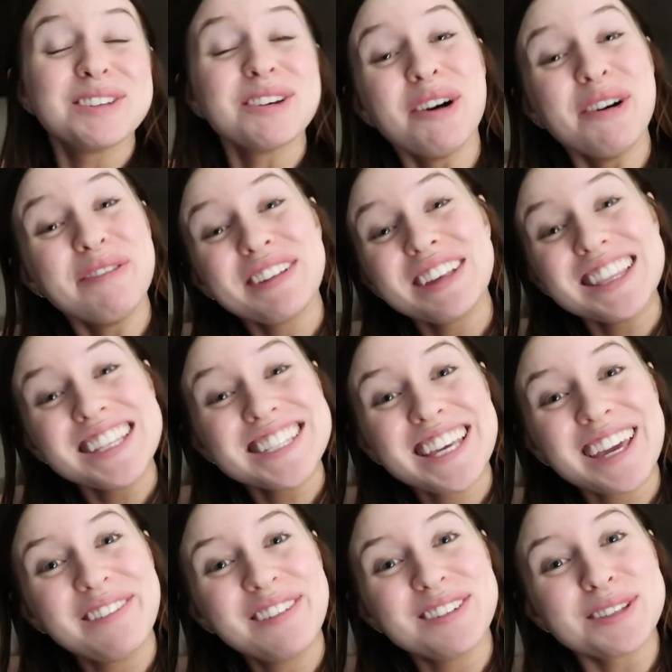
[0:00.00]
So hopefully this
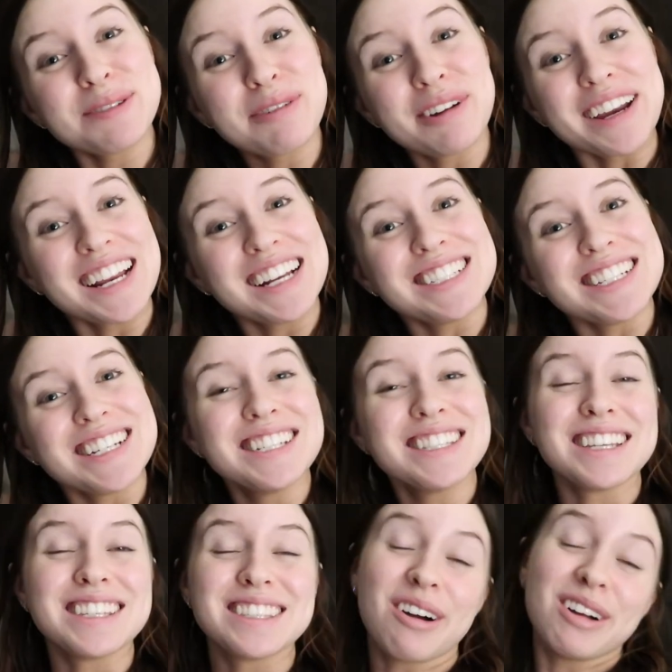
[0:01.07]
gave you some great ideas
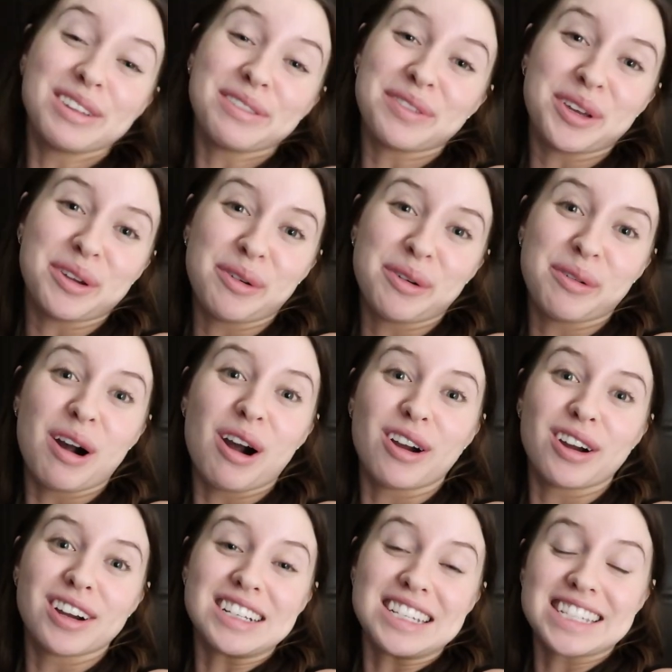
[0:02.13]
as all of you
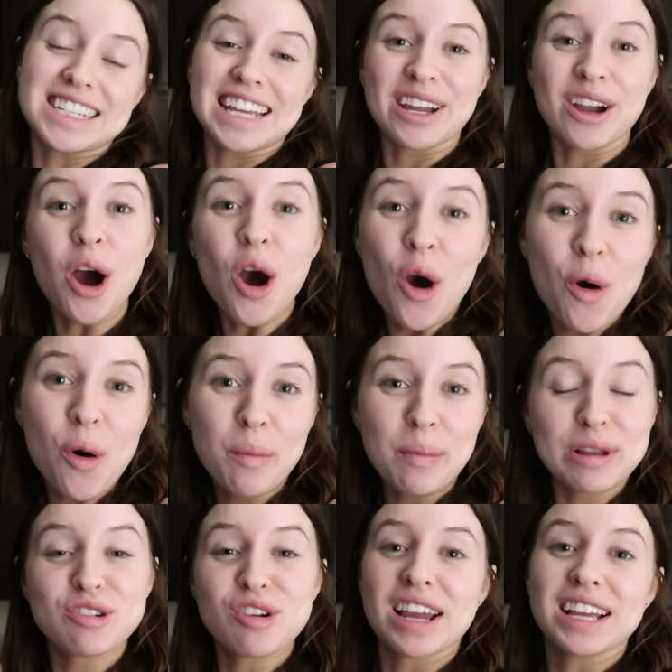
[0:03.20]
are staying home
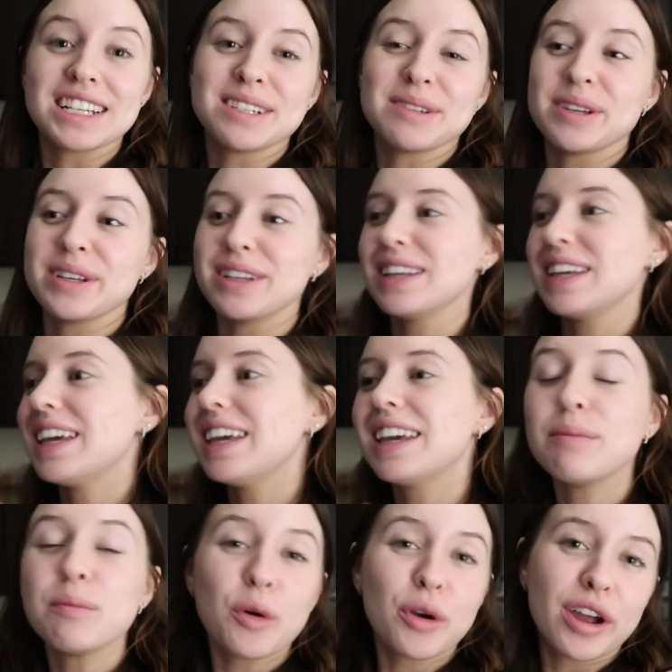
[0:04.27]
and trying to
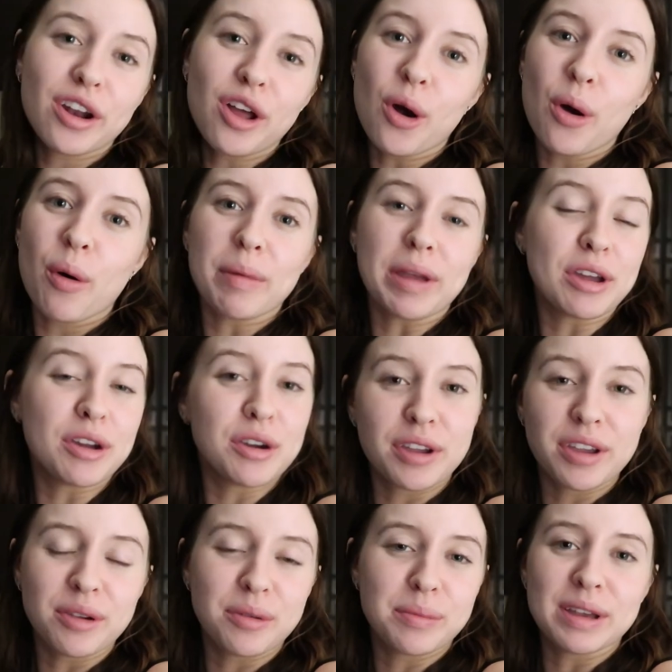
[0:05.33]
eat more at home and
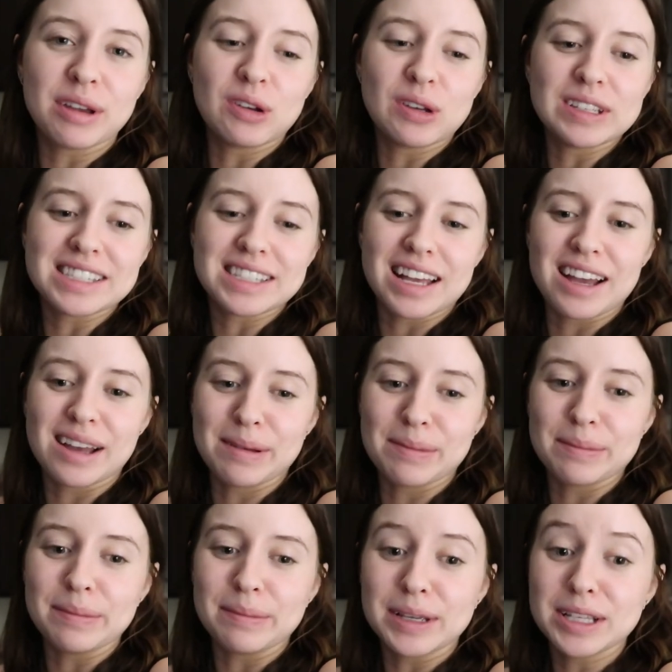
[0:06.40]
cook your meals. Me
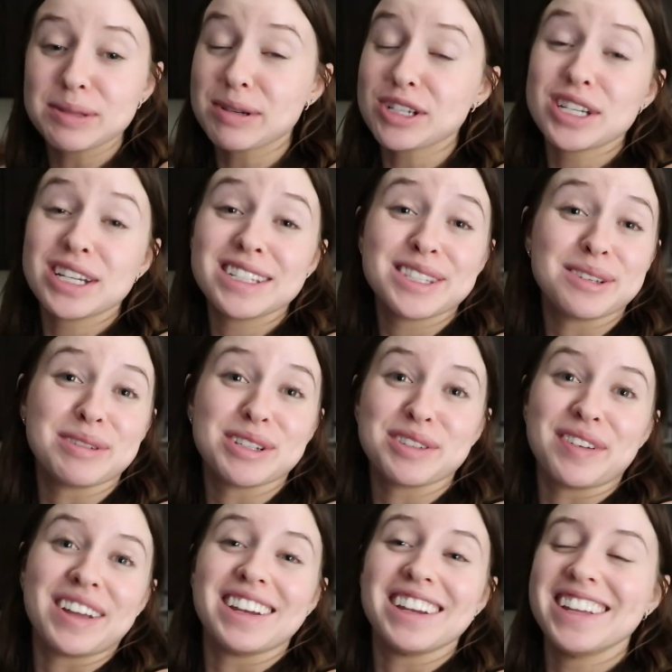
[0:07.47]
and Sebastian had so much
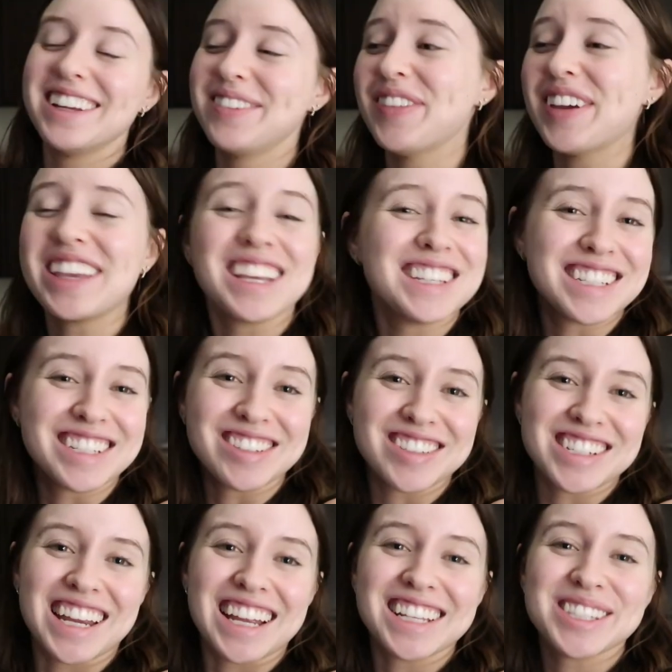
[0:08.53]
fun making dinner
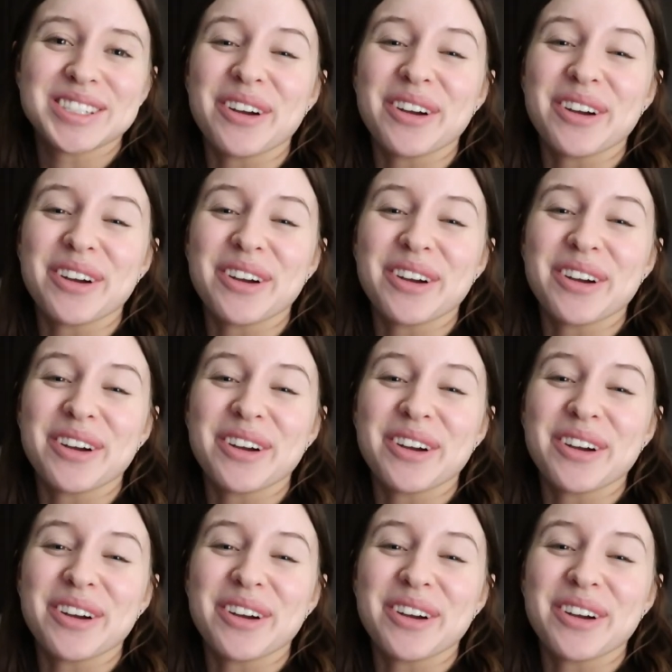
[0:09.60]
tonight.